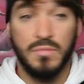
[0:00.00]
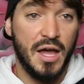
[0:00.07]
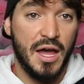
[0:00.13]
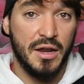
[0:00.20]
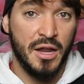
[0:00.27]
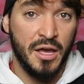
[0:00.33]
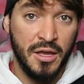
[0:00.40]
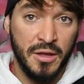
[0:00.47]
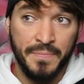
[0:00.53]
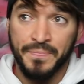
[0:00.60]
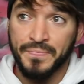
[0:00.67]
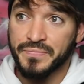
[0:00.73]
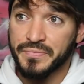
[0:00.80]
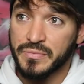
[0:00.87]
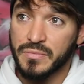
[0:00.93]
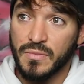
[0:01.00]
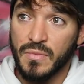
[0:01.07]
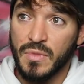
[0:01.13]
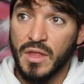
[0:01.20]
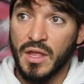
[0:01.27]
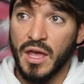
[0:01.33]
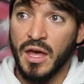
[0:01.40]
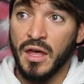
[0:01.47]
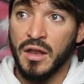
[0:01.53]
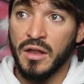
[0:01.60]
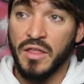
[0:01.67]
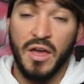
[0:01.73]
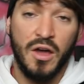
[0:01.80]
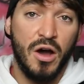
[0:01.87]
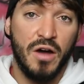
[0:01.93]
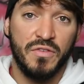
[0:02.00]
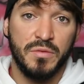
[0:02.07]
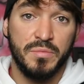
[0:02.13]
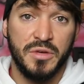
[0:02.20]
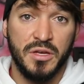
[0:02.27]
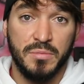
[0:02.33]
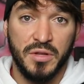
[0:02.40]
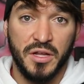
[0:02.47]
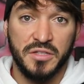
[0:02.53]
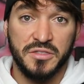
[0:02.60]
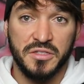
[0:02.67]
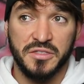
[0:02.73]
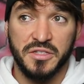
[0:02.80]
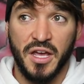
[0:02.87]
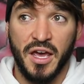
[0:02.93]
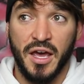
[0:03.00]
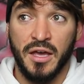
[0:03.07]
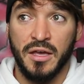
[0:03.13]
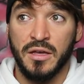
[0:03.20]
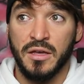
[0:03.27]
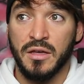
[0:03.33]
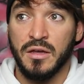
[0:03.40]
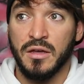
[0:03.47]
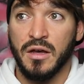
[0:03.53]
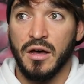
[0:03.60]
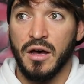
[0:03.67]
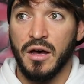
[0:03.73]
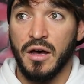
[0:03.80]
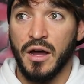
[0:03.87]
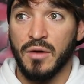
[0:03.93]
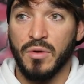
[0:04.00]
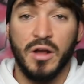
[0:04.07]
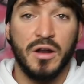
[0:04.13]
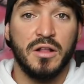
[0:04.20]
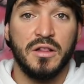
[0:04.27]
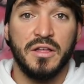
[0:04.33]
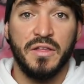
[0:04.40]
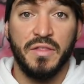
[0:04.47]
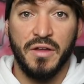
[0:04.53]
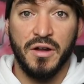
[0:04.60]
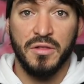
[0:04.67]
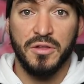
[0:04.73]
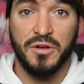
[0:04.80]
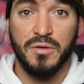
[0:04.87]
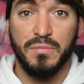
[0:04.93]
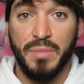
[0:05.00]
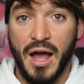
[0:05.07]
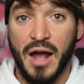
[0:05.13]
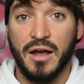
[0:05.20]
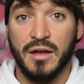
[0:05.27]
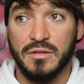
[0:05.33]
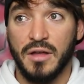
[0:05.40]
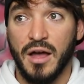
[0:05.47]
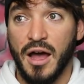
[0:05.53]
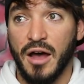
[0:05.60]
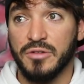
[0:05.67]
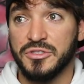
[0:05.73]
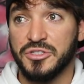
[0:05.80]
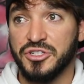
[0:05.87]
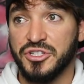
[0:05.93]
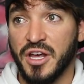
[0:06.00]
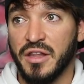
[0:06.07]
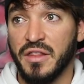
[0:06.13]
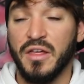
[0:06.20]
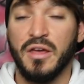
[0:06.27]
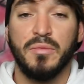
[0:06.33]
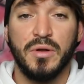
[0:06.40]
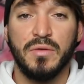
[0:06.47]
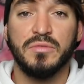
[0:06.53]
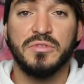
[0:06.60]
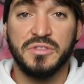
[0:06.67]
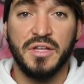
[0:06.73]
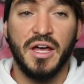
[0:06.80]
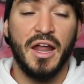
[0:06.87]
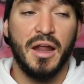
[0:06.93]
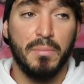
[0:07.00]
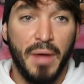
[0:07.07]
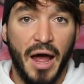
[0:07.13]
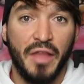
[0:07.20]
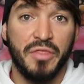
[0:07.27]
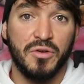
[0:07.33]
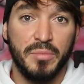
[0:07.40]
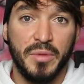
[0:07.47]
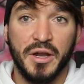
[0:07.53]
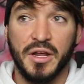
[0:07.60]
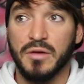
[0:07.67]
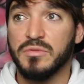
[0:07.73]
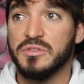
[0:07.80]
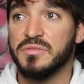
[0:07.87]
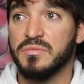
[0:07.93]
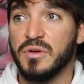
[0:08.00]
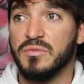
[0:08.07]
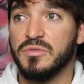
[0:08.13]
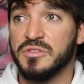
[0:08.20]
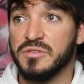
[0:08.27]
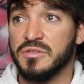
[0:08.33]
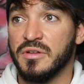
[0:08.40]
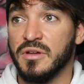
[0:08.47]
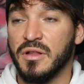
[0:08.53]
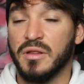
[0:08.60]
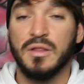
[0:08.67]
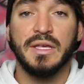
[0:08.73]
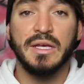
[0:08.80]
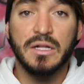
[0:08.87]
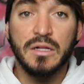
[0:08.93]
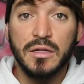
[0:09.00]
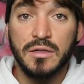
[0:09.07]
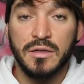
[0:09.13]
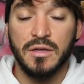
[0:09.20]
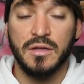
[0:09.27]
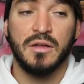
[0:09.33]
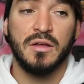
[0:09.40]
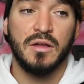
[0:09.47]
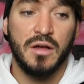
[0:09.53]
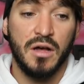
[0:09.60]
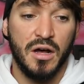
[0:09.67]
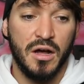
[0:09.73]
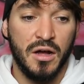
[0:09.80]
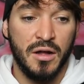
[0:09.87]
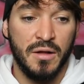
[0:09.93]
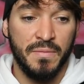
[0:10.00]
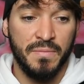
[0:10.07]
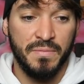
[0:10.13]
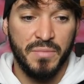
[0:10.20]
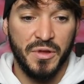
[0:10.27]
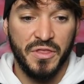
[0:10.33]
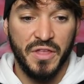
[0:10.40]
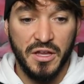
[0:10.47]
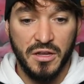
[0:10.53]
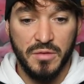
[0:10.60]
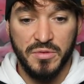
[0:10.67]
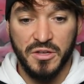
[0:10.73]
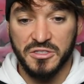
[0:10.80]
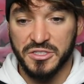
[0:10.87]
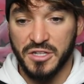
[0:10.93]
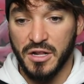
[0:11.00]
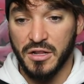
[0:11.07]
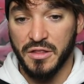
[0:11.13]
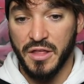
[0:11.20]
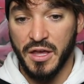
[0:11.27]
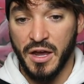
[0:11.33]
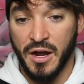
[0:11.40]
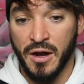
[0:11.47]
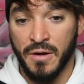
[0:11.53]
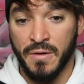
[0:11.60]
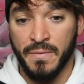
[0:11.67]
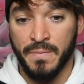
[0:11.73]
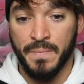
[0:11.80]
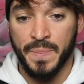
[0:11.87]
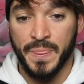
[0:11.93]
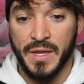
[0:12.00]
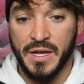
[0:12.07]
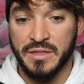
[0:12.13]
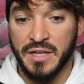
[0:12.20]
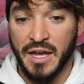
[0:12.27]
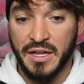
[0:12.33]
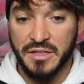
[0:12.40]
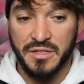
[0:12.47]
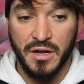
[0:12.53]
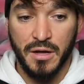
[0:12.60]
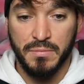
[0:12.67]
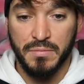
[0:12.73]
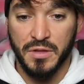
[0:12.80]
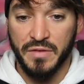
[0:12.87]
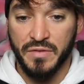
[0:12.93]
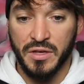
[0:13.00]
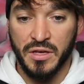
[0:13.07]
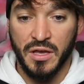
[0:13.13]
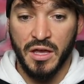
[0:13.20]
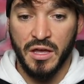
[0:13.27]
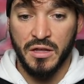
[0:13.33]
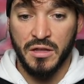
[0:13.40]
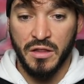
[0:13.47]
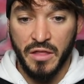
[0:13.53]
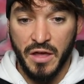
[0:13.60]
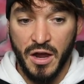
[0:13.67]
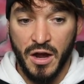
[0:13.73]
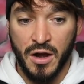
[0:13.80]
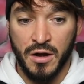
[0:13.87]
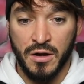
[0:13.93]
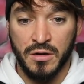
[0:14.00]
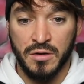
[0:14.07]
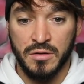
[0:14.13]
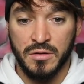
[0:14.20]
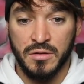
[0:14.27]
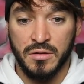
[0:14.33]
at night, and they offered me a place to stay. Ironically, in their little back house shed thing, but it had a bathroom in it. It was legal, but they did me a solid there, and I ended up living in their